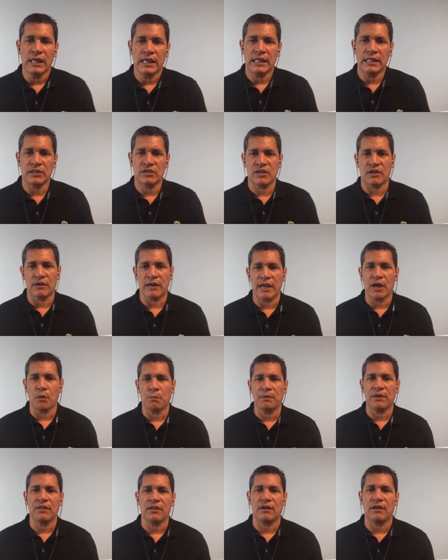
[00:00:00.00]
is they're
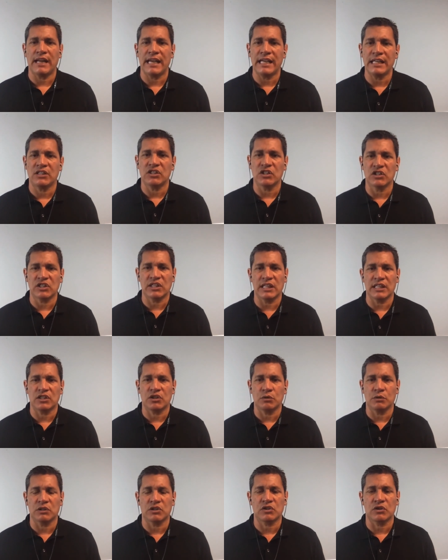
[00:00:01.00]
helping their agents get
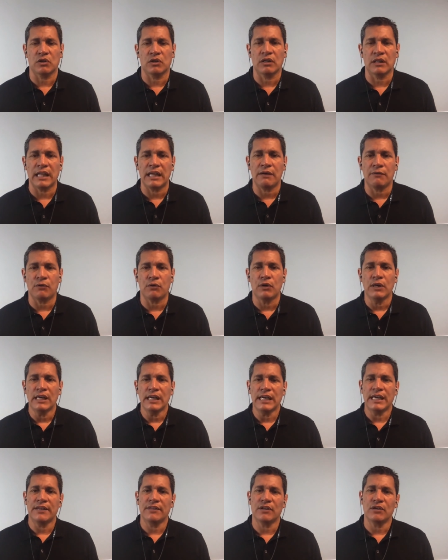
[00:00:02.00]
to a certain level,
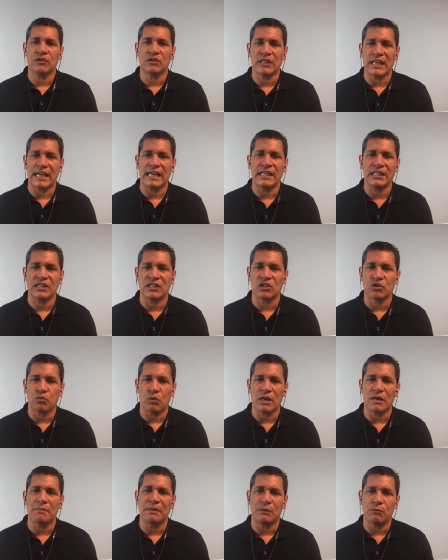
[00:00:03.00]
and those agents
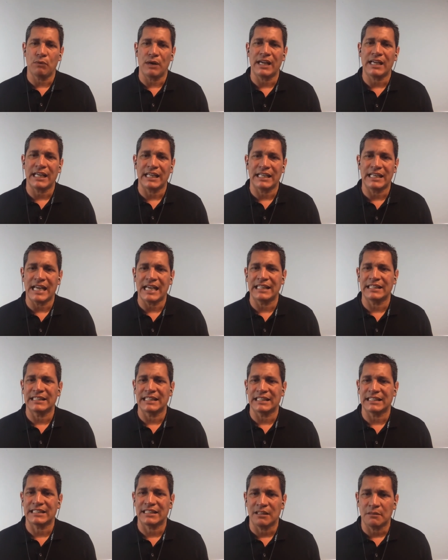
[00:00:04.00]
want to be recognized
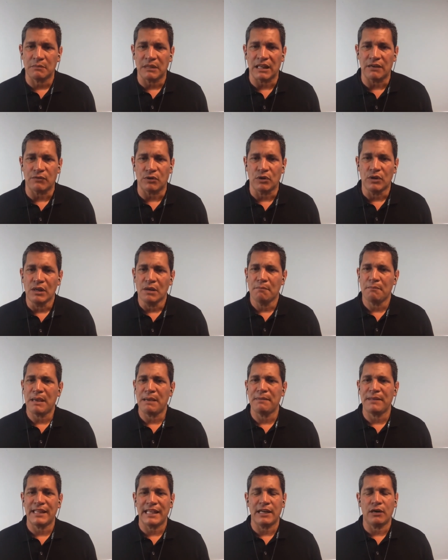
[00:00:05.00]
at some level.
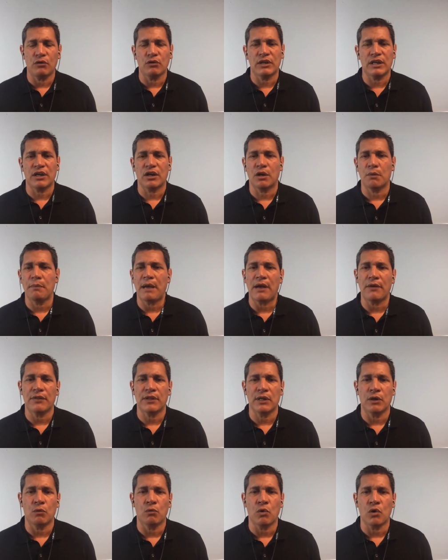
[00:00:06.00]
Maybe they don't care about
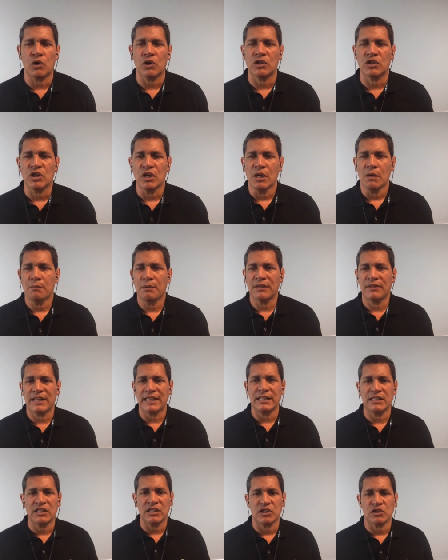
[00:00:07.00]
the awards, but
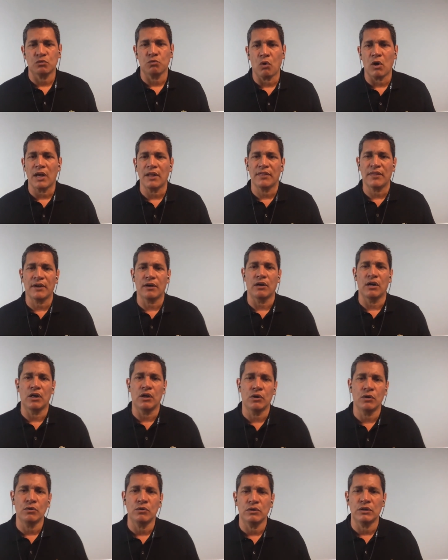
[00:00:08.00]
they just want their
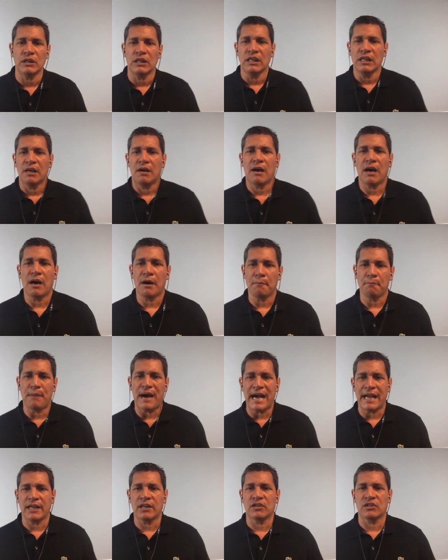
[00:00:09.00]
own
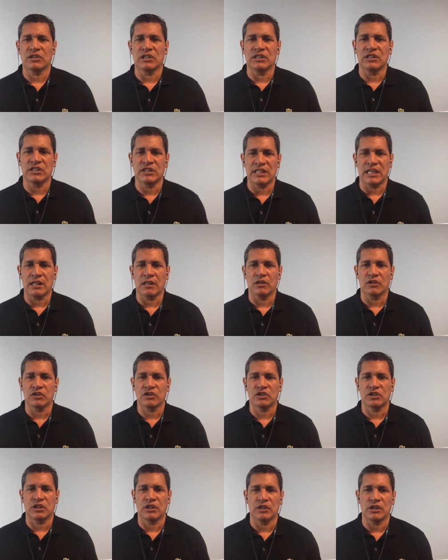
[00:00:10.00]
buyers and sellers
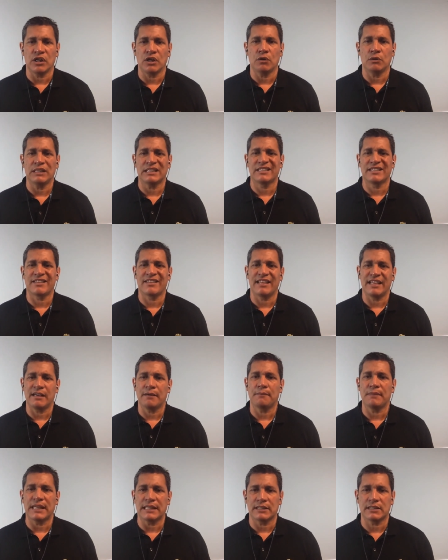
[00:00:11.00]
to know it's
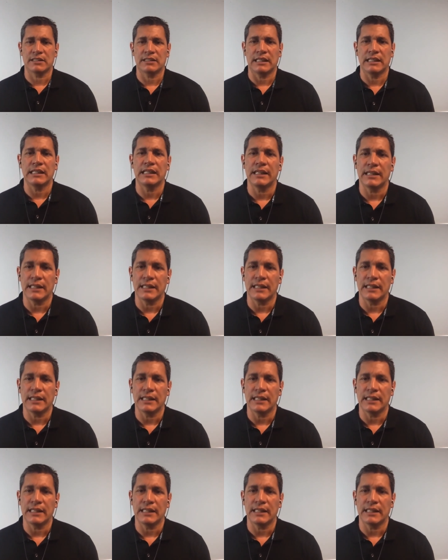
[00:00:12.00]
them that's sending